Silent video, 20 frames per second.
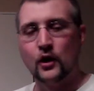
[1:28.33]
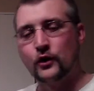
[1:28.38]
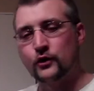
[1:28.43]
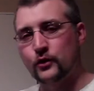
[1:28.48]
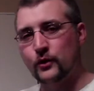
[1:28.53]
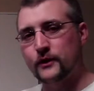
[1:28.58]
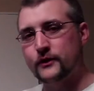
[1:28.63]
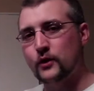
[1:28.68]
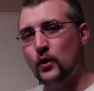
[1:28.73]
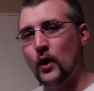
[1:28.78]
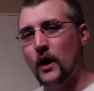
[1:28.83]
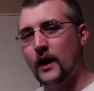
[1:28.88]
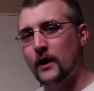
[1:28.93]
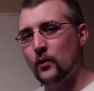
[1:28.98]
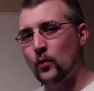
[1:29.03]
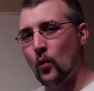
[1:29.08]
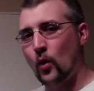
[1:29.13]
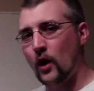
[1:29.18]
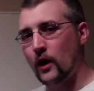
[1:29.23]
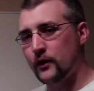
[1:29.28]
So let's go ahead
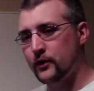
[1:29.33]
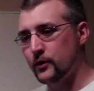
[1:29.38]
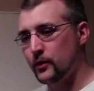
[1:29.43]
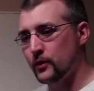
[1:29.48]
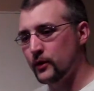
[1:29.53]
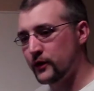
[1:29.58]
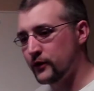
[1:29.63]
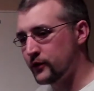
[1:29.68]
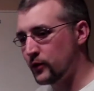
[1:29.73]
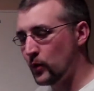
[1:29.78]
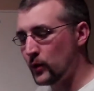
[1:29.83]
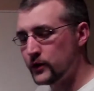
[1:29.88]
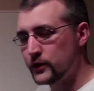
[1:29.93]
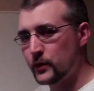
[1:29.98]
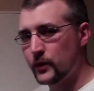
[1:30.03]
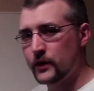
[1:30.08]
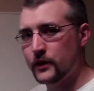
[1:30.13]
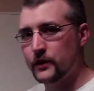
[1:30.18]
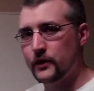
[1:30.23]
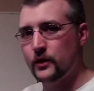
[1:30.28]
and walk through this. So what you
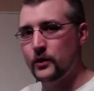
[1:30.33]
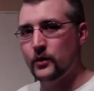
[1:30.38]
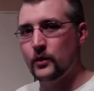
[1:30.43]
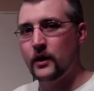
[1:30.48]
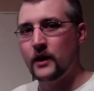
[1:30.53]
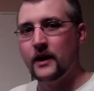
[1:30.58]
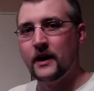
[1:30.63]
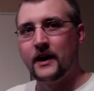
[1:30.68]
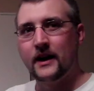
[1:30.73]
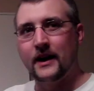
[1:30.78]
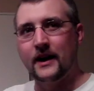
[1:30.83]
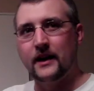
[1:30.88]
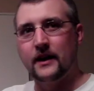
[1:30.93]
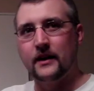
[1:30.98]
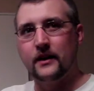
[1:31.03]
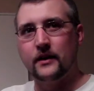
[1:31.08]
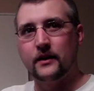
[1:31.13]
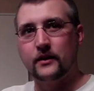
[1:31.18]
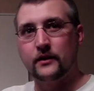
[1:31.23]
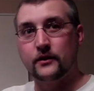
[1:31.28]
want to do
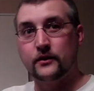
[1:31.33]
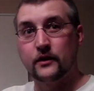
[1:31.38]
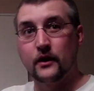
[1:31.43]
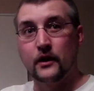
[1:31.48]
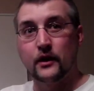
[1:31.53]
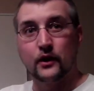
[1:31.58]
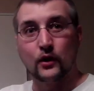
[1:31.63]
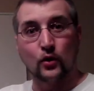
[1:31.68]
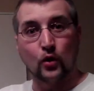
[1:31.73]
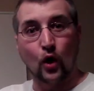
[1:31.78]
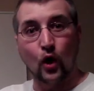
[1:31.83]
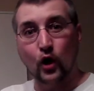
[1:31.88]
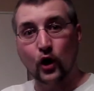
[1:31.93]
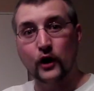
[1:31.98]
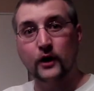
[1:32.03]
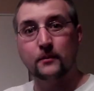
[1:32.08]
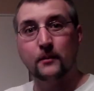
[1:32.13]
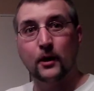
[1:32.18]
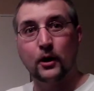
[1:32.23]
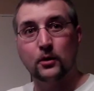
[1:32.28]
is log
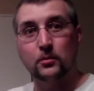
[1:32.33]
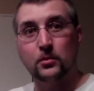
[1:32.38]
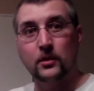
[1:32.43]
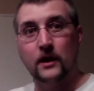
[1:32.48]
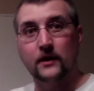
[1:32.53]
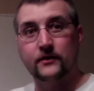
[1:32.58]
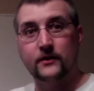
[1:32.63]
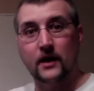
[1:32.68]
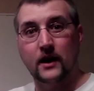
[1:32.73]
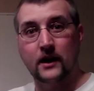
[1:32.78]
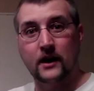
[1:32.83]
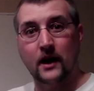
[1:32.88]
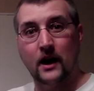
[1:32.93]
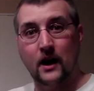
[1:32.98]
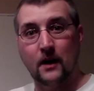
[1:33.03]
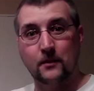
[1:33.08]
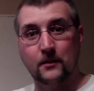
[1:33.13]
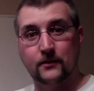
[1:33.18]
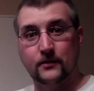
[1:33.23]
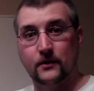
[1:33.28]
on to
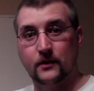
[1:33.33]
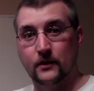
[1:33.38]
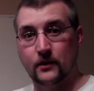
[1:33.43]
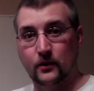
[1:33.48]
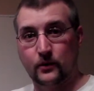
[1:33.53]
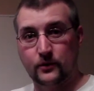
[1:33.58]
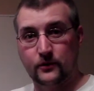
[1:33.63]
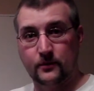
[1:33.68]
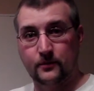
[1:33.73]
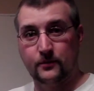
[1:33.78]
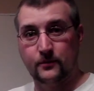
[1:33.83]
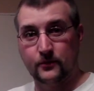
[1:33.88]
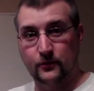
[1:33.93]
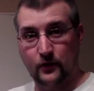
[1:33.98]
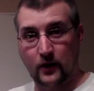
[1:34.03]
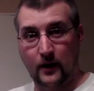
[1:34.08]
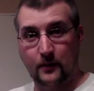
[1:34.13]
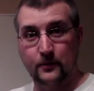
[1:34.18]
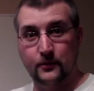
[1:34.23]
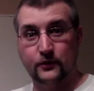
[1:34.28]
myherbalife.com. If you
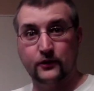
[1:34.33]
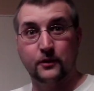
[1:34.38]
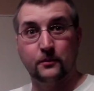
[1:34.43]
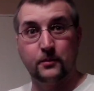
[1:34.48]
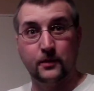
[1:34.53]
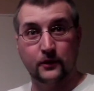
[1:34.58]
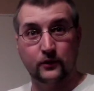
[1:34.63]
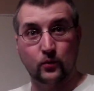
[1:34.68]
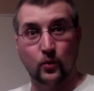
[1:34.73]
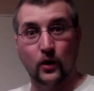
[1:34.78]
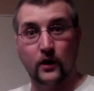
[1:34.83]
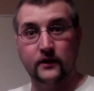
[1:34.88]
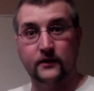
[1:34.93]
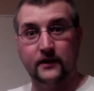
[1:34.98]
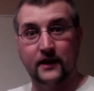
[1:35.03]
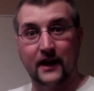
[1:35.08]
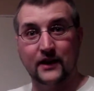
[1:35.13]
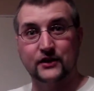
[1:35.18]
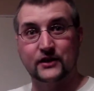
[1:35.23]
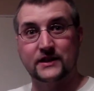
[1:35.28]
subscribers to BizWorks
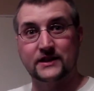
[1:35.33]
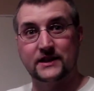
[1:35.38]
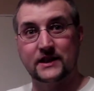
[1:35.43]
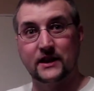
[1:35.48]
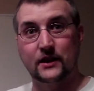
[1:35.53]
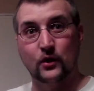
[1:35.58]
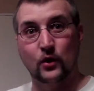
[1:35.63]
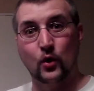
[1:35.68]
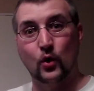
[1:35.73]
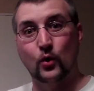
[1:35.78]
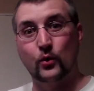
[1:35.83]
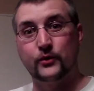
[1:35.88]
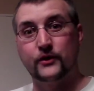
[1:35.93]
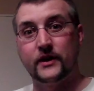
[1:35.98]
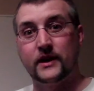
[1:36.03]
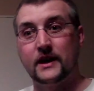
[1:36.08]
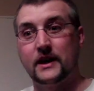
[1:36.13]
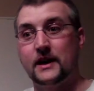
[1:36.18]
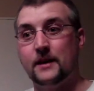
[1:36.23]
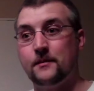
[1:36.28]
can actually see their whole
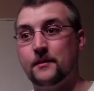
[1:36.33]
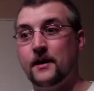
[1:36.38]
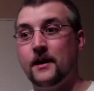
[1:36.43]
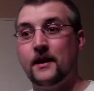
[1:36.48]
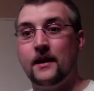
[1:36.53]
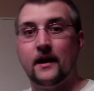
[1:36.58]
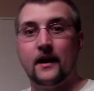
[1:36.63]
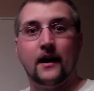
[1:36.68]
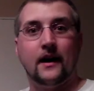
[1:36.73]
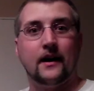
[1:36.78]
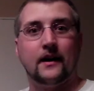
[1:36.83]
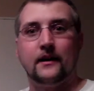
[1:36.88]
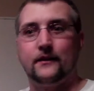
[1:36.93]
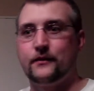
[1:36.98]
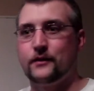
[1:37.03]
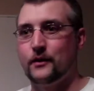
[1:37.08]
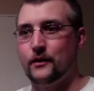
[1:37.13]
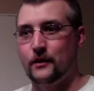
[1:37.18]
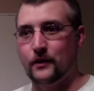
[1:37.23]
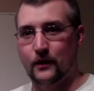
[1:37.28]
team.
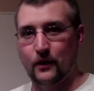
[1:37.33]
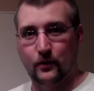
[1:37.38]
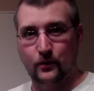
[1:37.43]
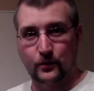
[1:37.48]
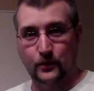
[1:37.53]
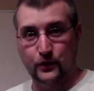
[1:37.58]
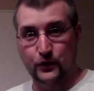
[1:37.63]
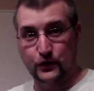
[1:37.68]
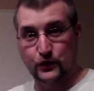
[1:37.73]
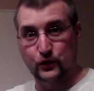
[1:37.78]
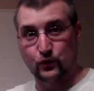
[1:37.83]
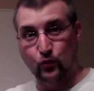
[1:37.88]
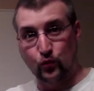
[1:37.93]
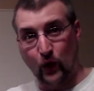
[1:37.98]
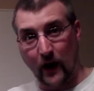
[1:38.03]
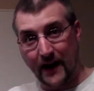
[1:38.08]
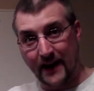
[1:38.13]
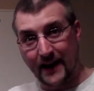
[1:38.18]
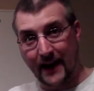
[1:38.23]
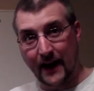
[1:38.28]
If you just
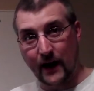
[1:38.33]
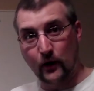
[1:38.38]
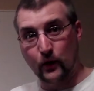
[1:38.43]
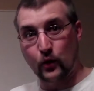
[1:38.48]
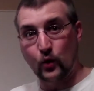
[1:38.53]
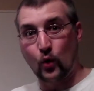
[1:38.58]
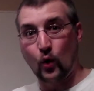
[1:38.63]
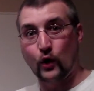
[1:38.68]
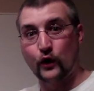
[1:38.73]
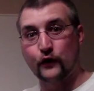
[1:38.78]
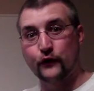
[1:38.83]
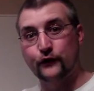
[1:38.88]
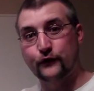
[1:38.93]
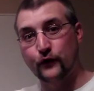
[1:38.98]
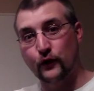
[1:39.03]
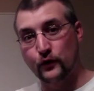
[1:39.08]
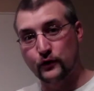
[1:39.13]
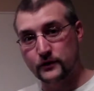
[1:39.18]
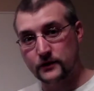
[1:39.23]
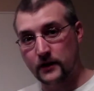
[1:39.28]
write down who all your
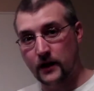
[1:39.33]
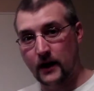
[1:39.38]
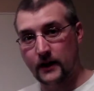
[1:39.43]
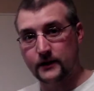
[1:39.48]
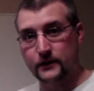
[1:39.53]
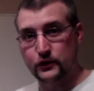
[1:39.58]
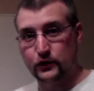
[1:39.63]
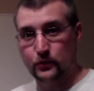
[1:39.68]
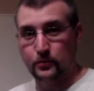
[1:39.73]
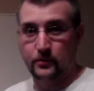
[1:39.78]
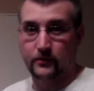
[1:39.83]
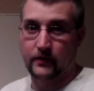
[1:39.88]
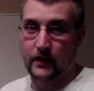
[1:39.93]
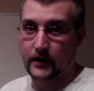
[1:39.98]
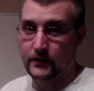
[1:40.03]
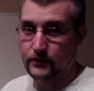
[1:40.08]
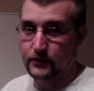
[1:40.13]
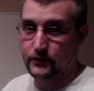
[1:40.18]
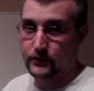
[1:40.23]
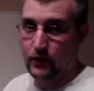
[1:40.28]
first line
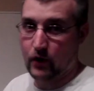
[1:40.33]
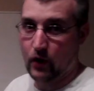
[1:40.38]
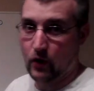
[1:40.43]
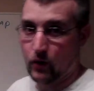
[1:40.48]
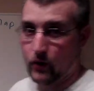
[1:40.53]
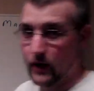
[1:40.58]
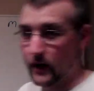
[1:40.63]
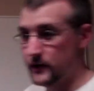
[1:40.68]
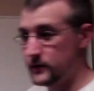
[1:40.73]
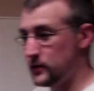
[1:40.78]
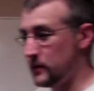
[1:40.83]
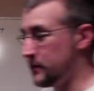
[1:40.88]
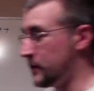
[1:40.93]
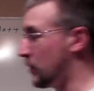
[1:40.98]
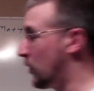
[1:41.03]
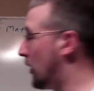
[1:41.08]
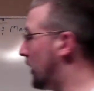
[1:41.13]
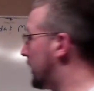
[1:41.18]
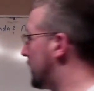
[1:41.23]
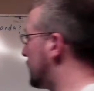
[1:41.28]
supervisors are. Okay, so I'm going
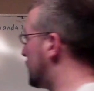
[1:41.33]
to go ahead